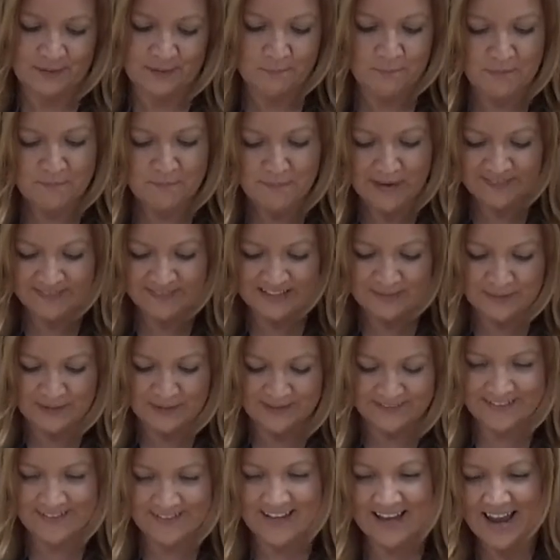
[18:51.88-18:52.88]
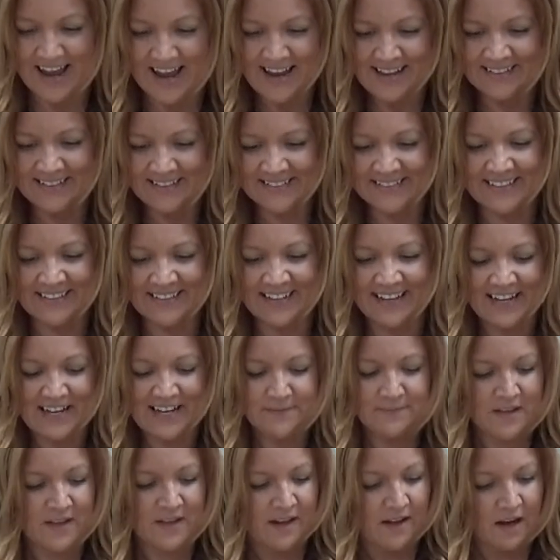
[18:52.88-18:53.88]
A bit messy, but that's okay. Stick it
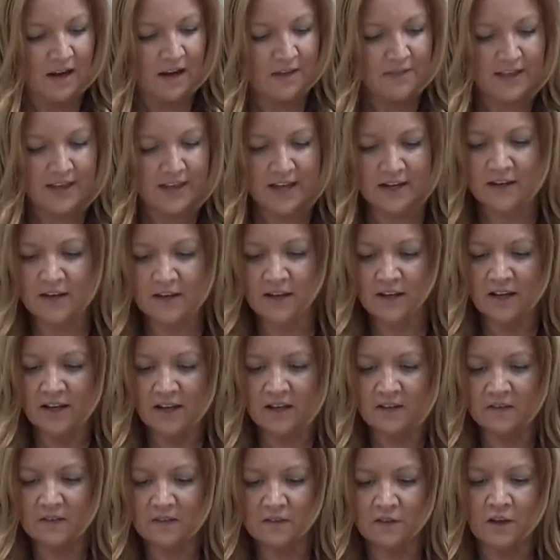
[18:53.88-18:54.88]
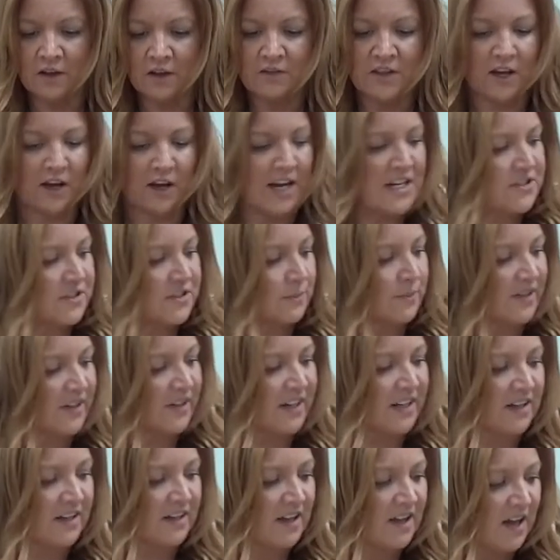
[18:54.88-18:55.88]
in. And then insert the items
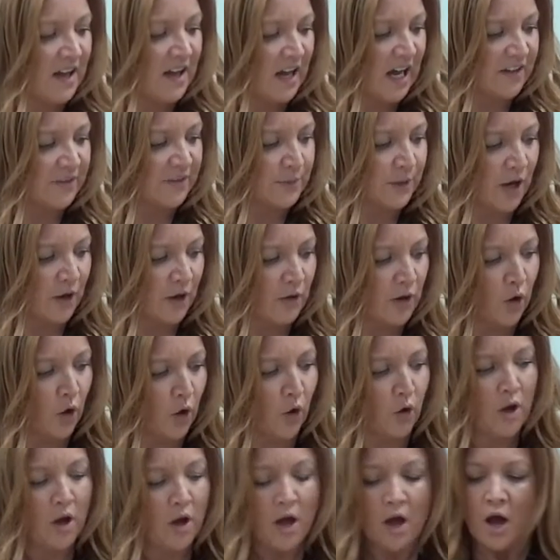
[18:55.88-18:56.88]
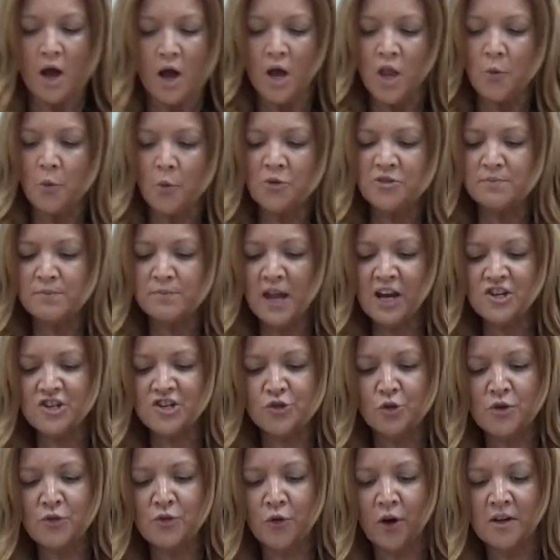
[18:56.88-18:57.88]
in as we go along. You want to make
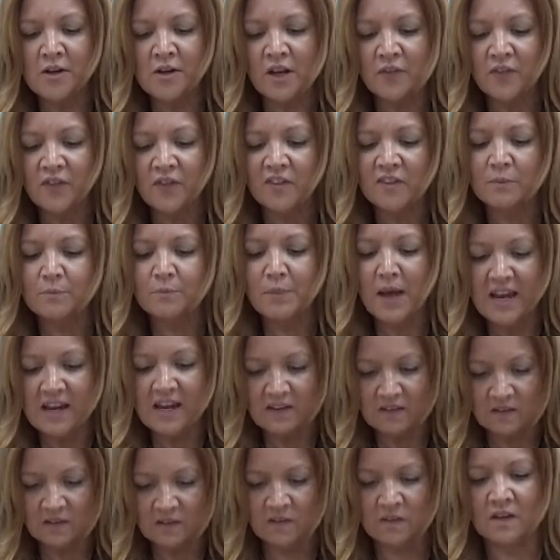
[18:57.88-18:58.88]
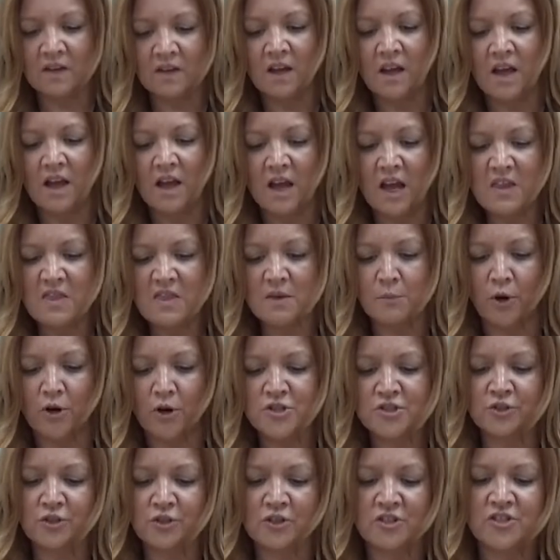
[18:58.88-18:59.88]
sure you've got enough space in the
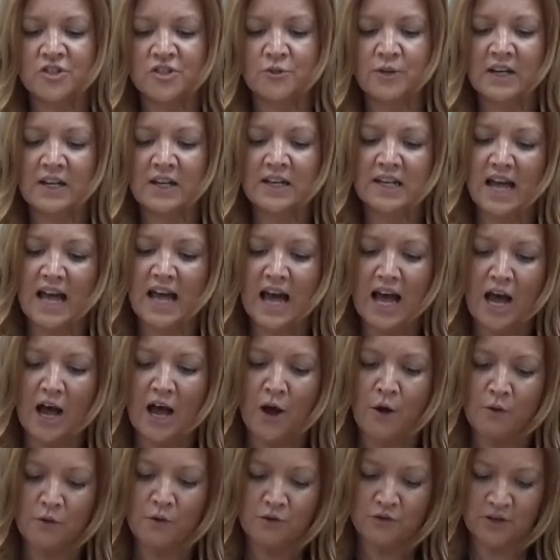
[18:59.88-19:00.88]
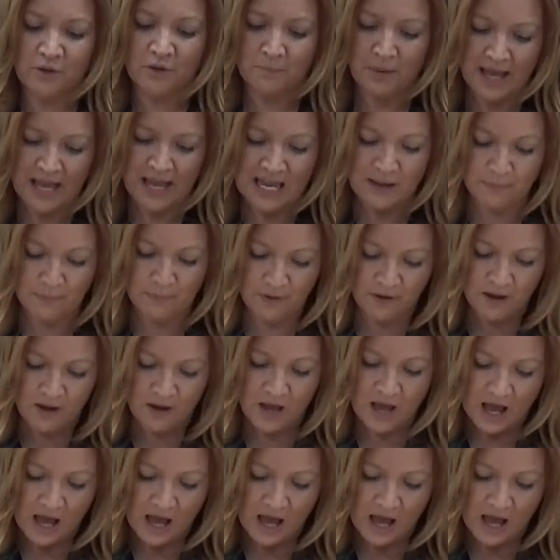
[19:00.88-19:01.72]
bottle to allow the paper